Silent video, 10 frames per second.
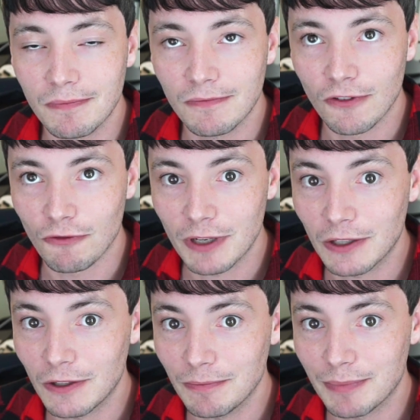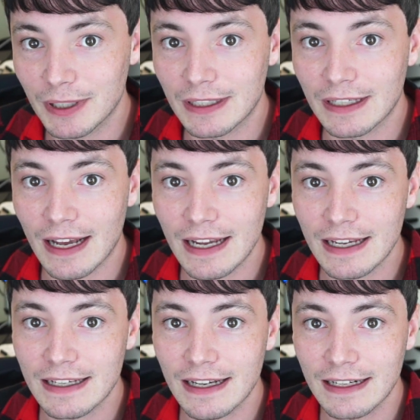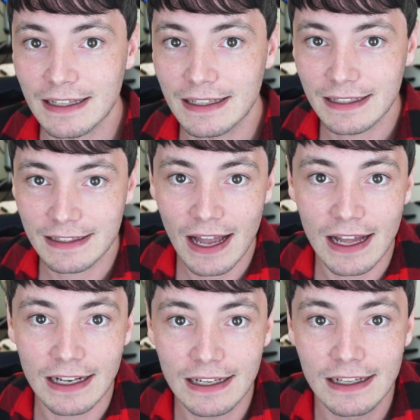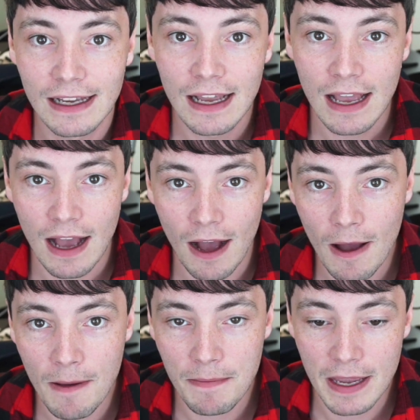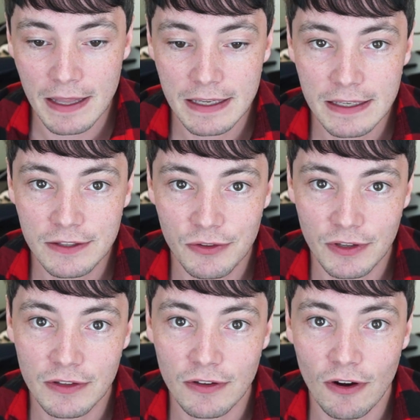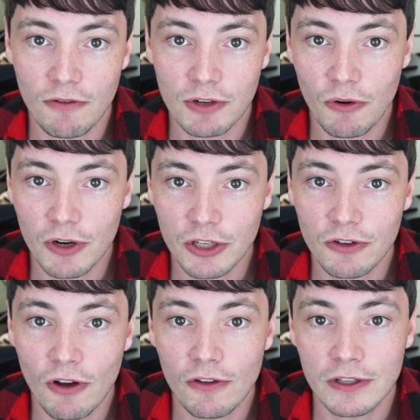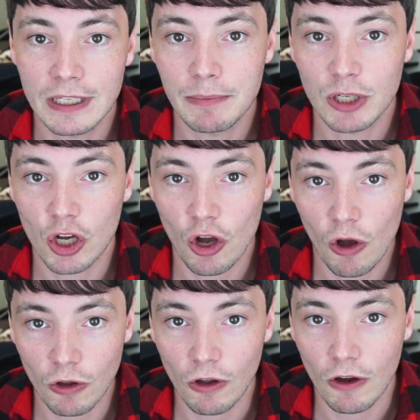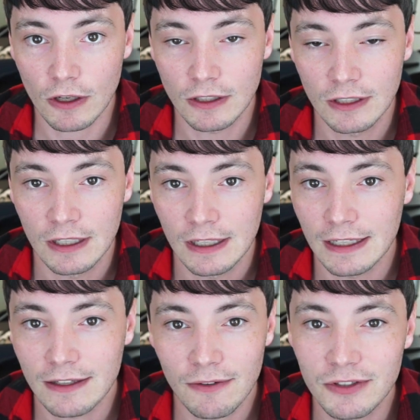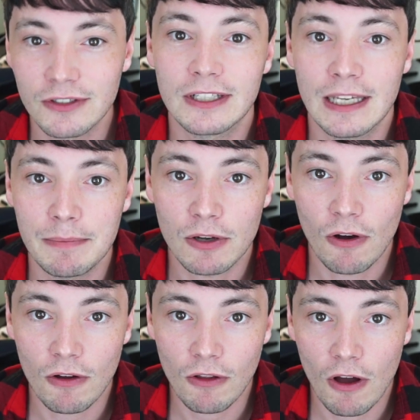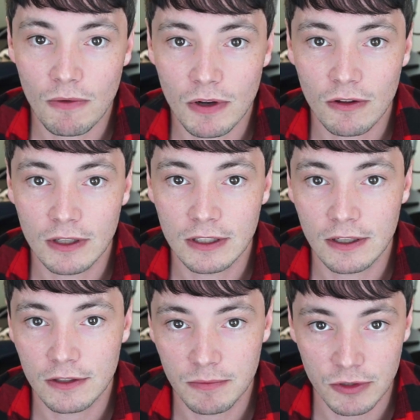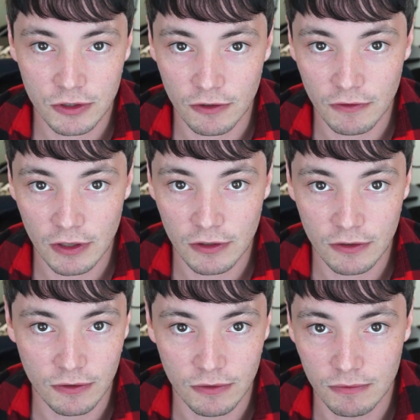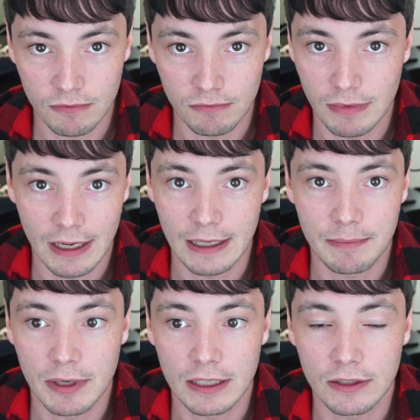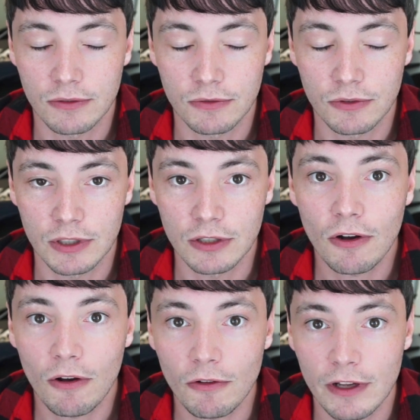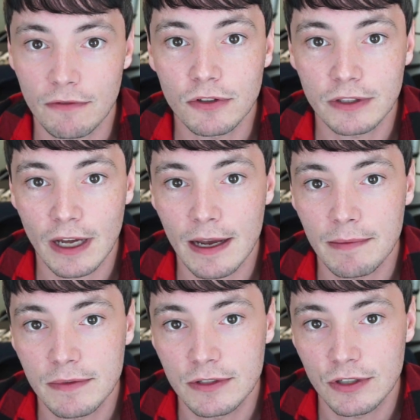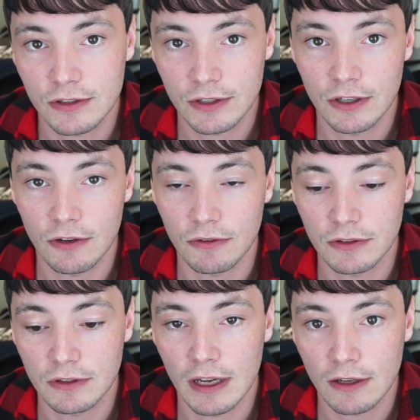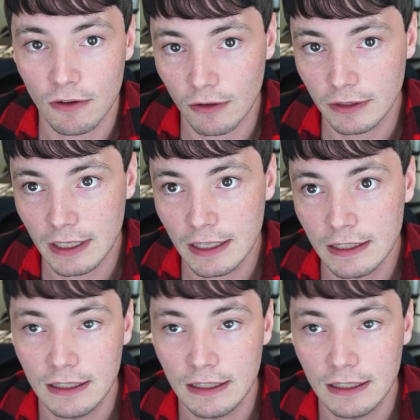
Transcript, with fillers: for real, but I kind of think it's not. Um, and these two things are recording your calls and keeping a call log. It's always good to keep a call log when calling customer service or anybody who you need to call several times, just to note, I called then,